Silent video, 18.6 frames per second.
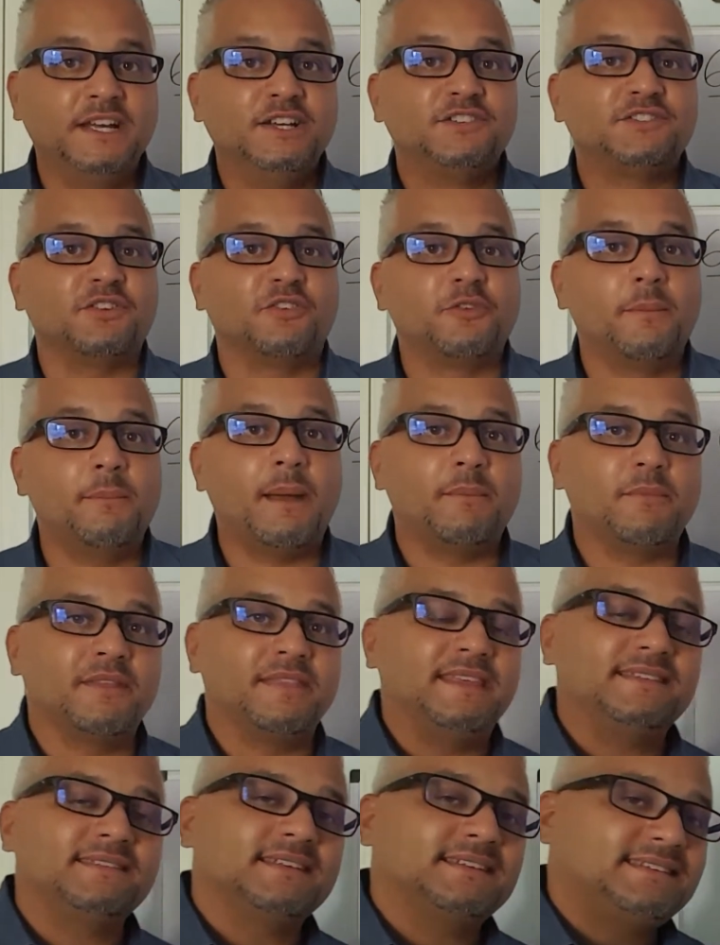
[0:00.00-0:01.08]
So remember,
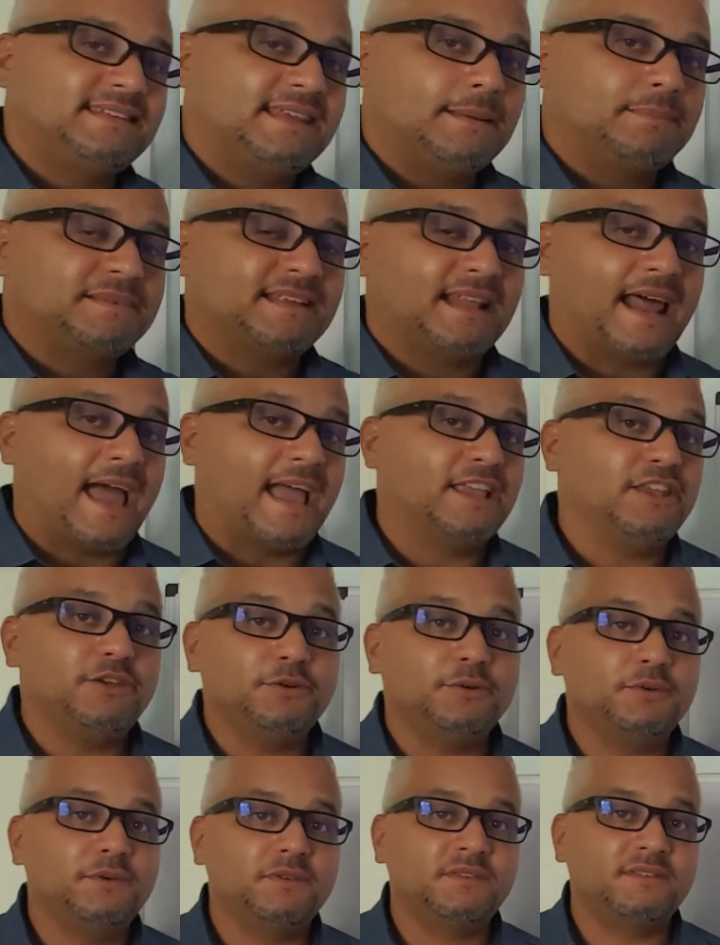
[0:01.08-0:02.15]
these are tips that I
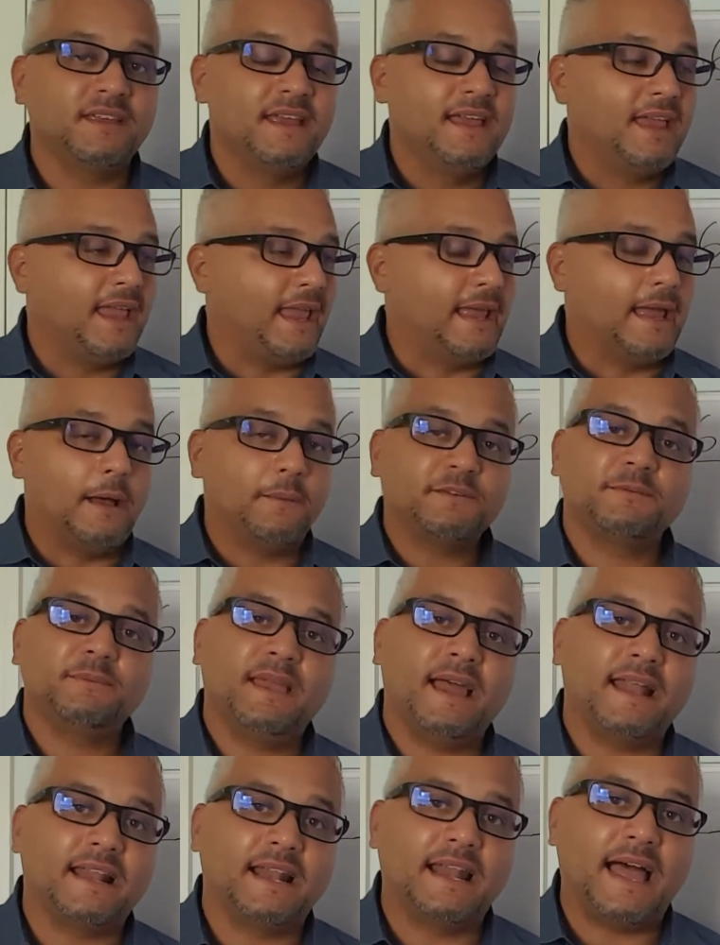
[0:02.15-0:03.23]
use. It helps me
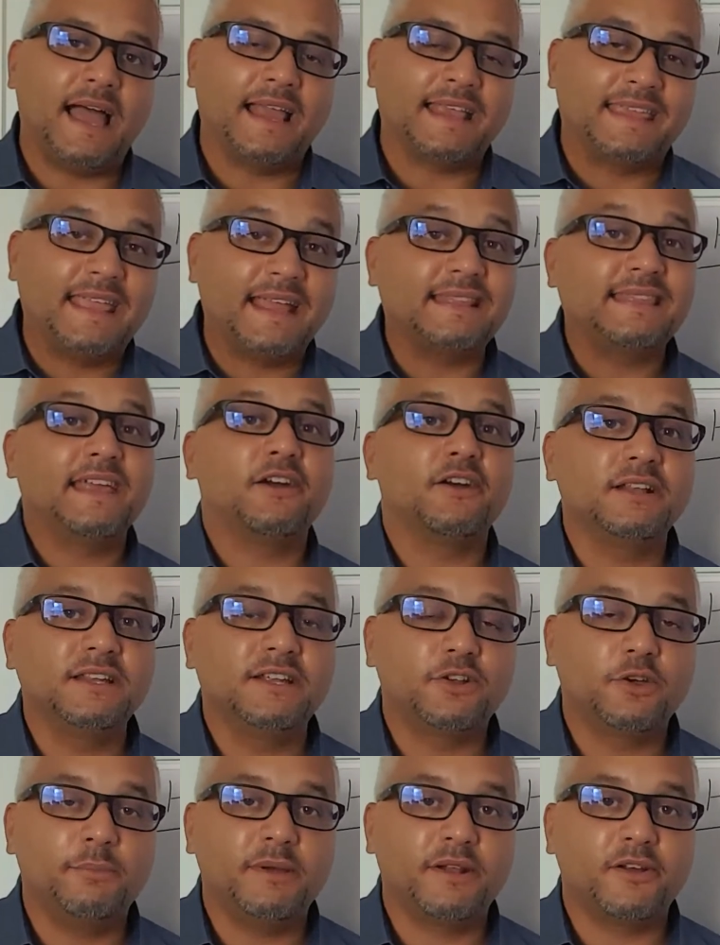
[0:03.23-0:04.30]
out a lot. Get there a
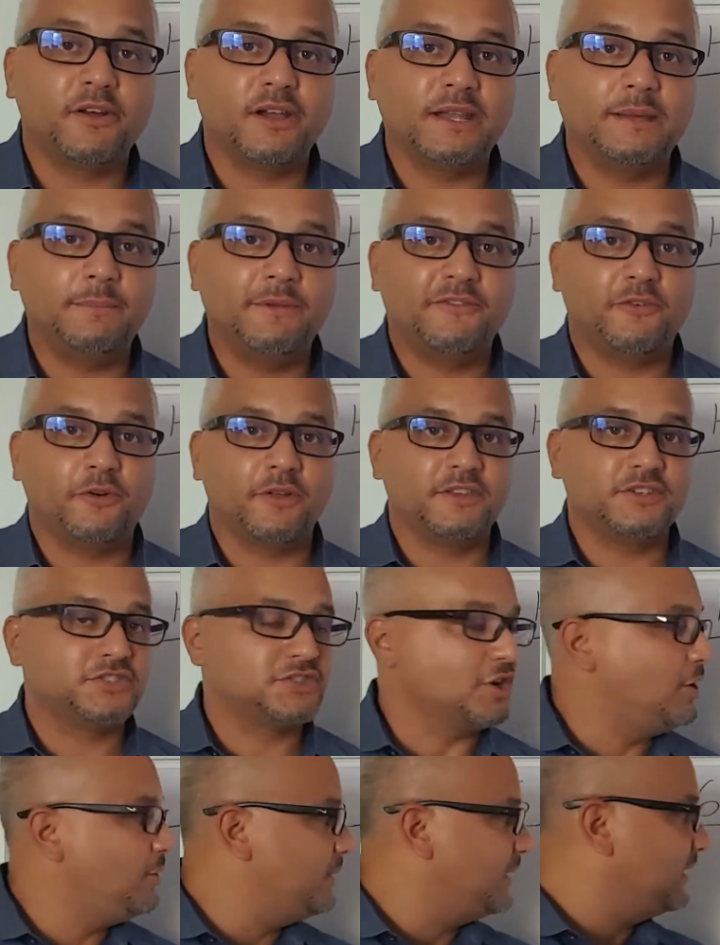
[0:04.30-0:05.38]
little bit early before the
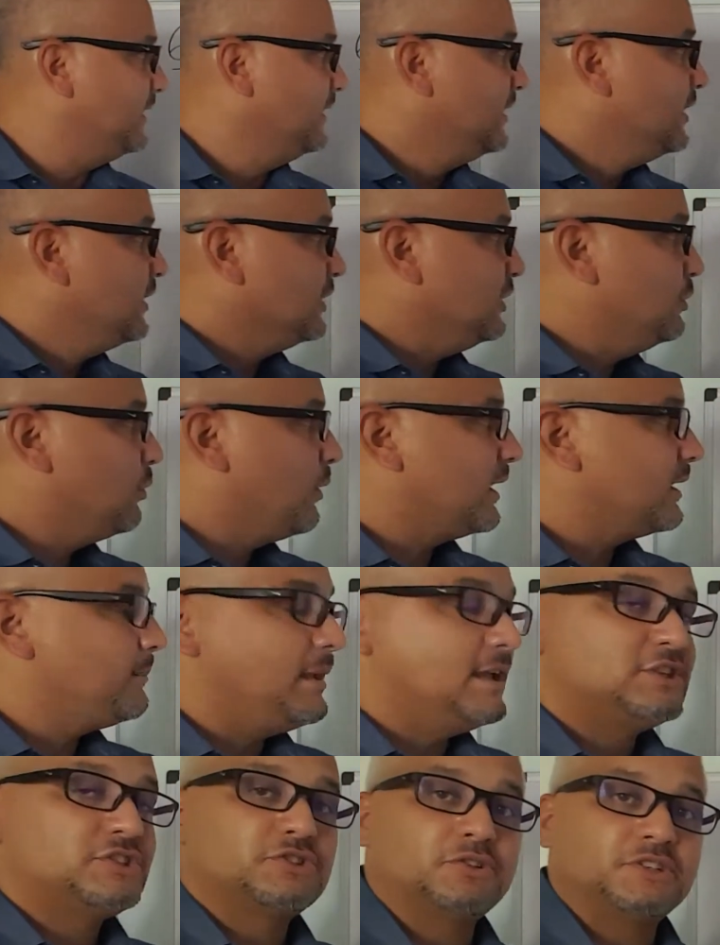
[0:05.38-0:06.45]
showing. You want to
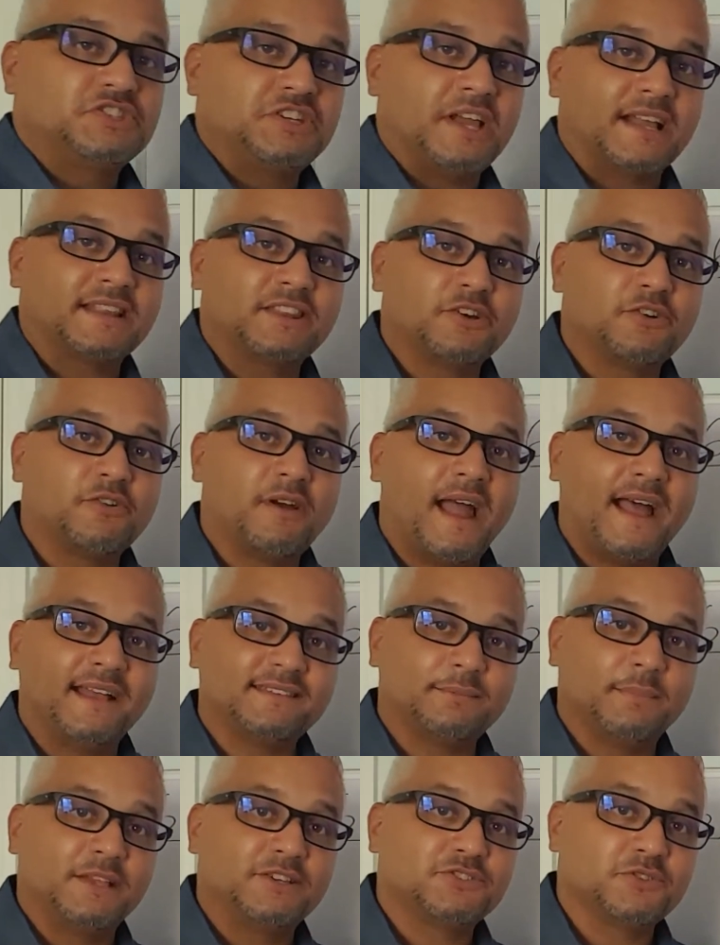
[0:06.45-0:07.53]
make sure, check the grass.
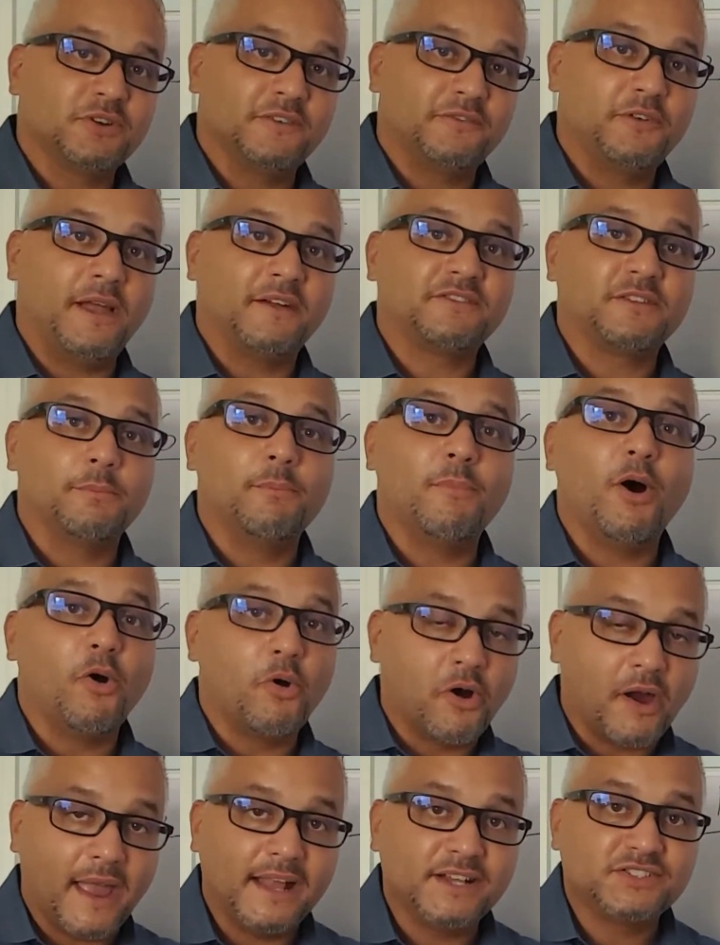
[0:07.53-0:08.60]
Make sure if you have to mow
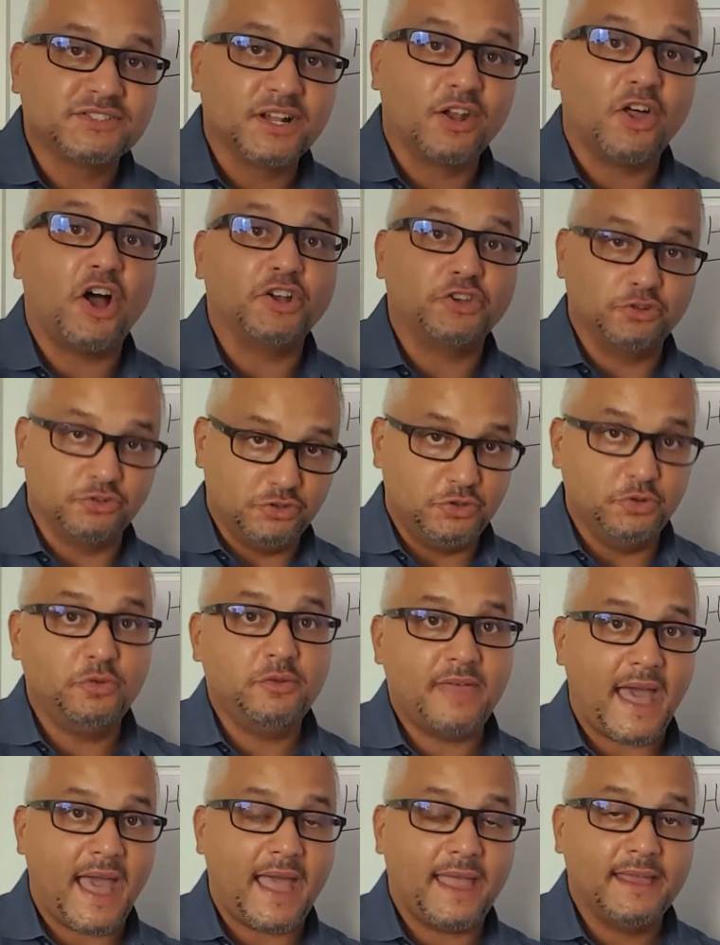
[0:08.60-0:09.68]
or edge the lawn, you do
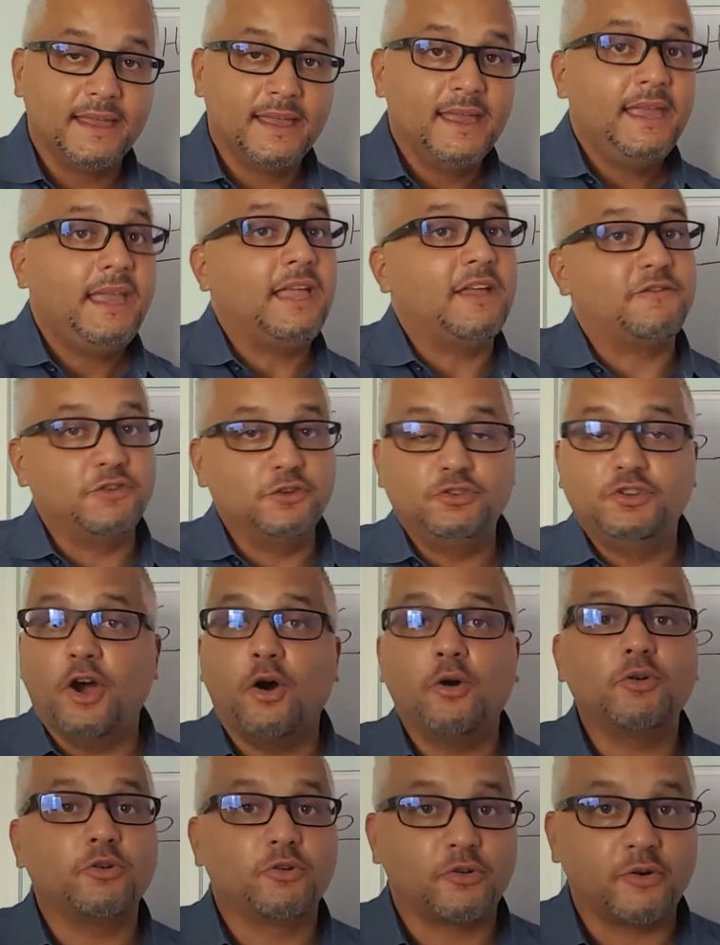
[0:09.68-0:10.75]
that. If you
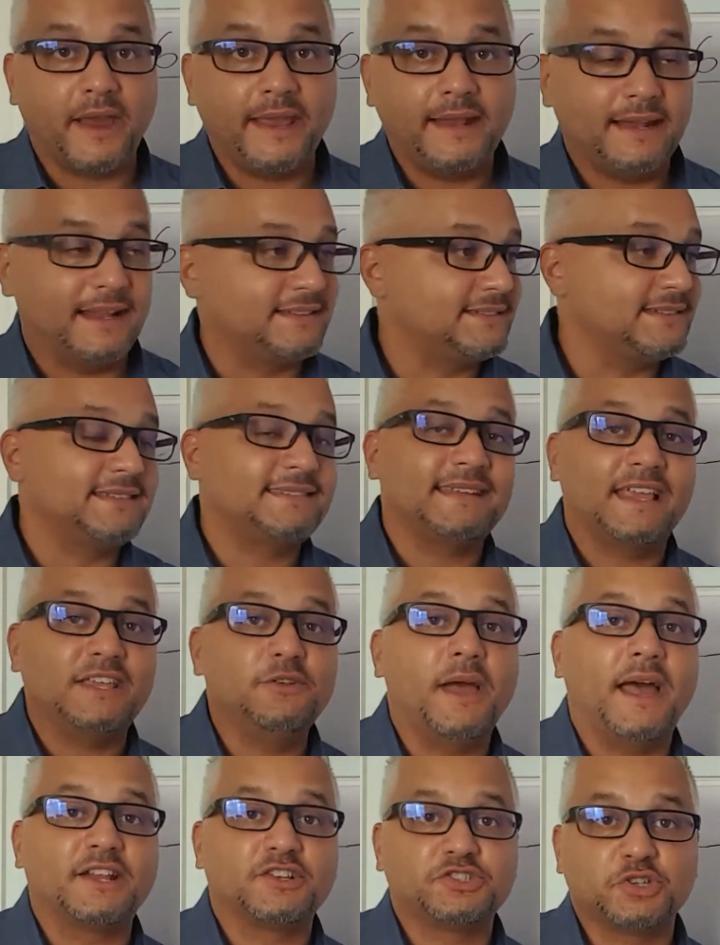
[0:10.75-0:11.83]
don't, great. Let's just say you
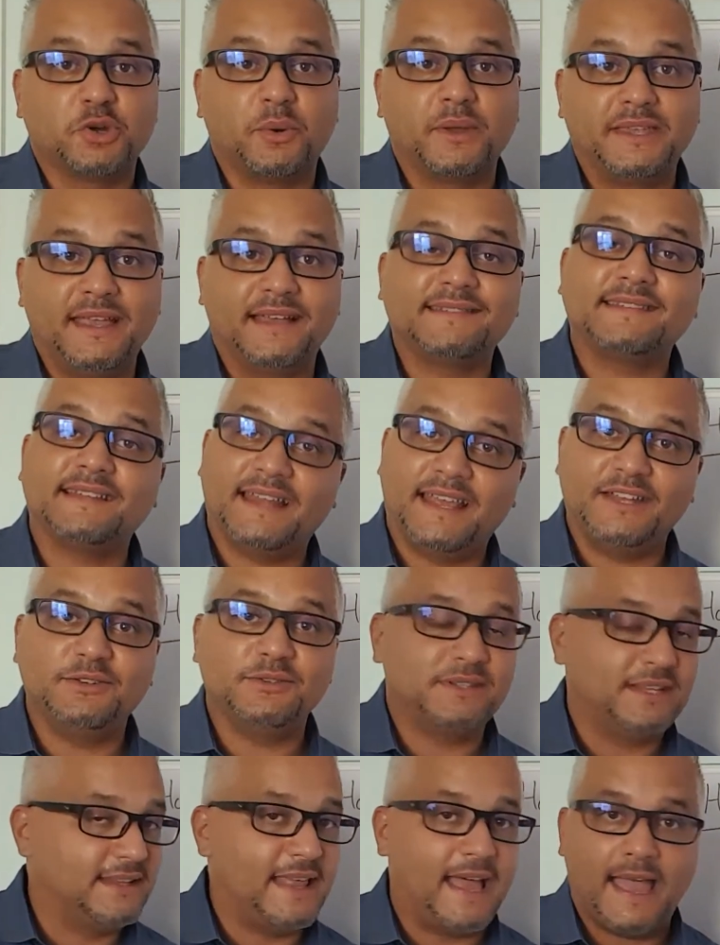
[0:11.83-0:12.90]
had a showing yesterday and you
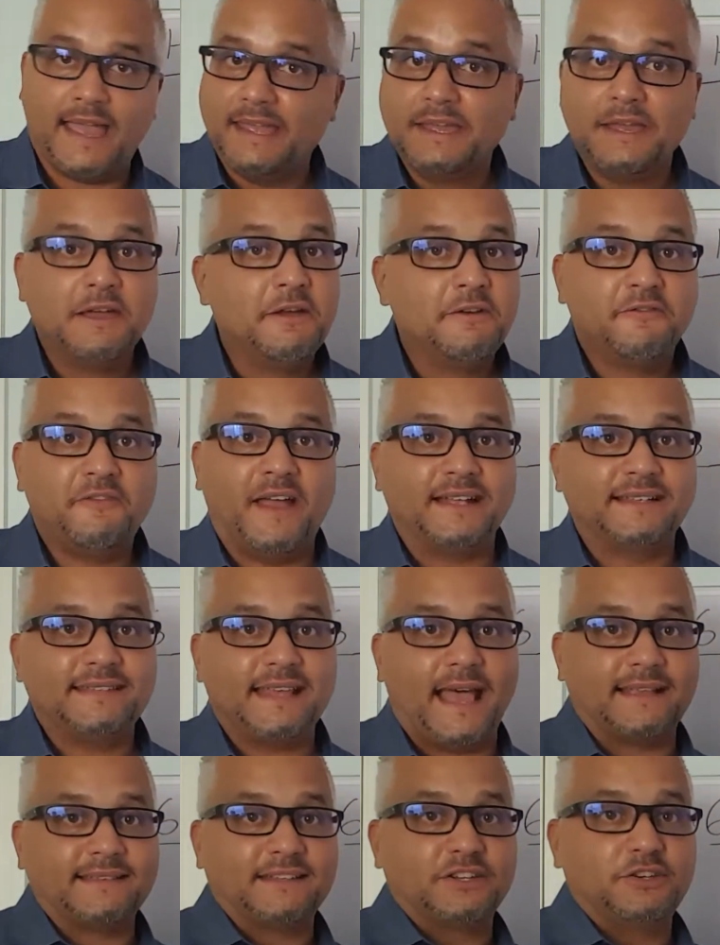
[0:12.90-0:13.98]
did that.
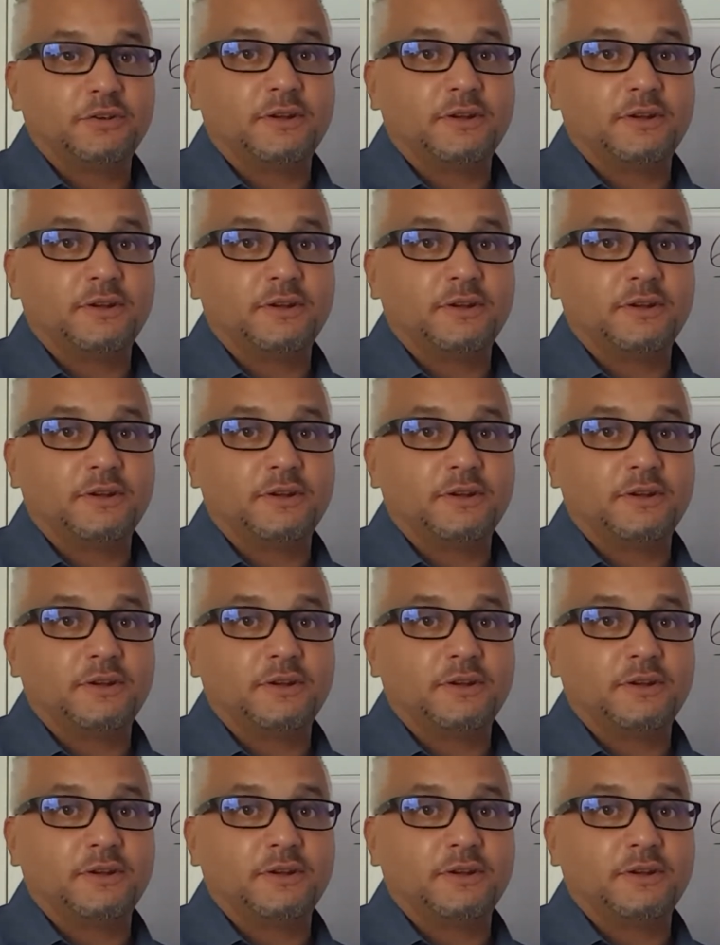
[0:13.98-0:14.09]
Fantastic.